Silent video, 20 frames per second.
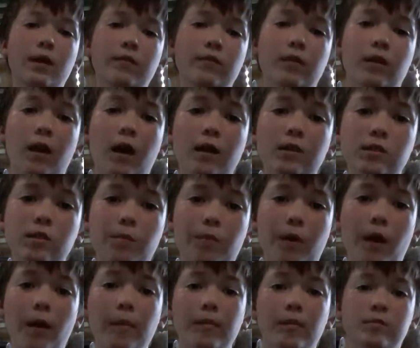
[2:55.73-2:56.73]
having lots of
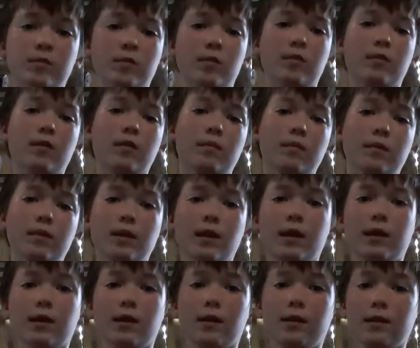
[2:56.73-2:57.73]
problems with them. I mean,
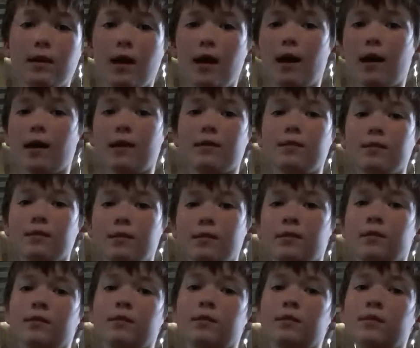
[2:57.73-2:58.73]
like, a lot.
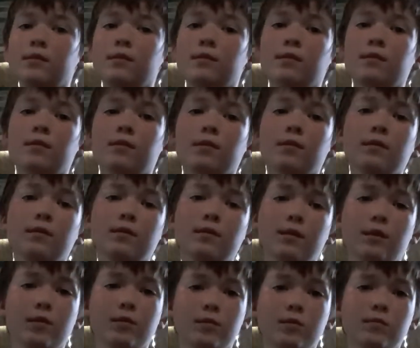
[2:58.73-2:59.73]

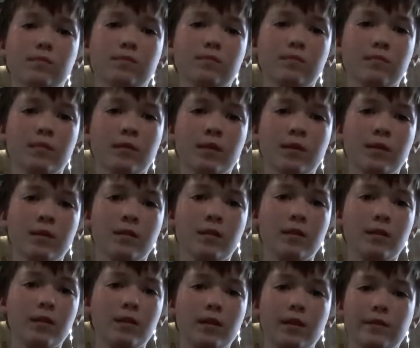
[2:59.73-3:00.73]
There's,
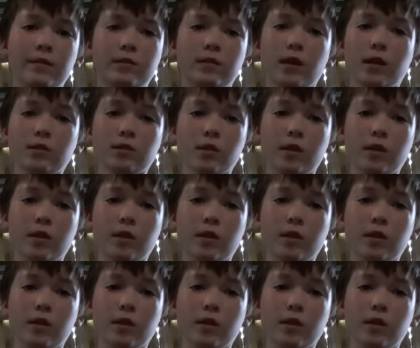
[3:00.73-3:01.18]
if you touch,